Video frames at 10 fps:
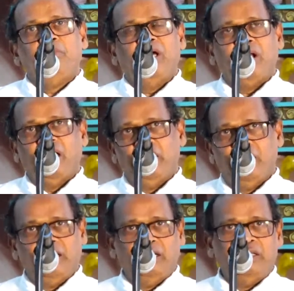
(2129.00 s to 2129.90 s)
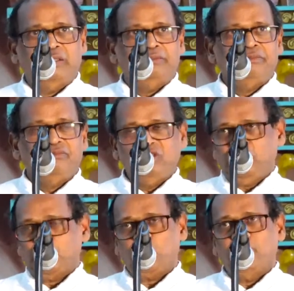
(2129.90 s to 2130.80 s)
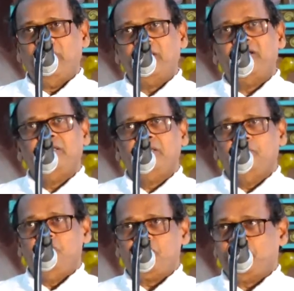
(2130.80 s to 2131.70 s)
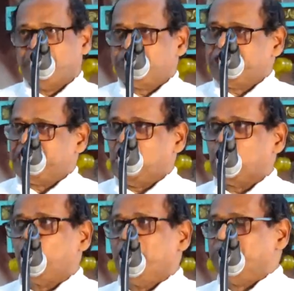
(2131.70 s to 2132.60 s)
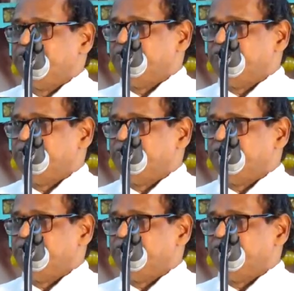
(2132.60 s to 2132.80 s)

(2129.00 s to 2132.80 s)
Rajarao Vijayawada, Bishop of Srikakulam,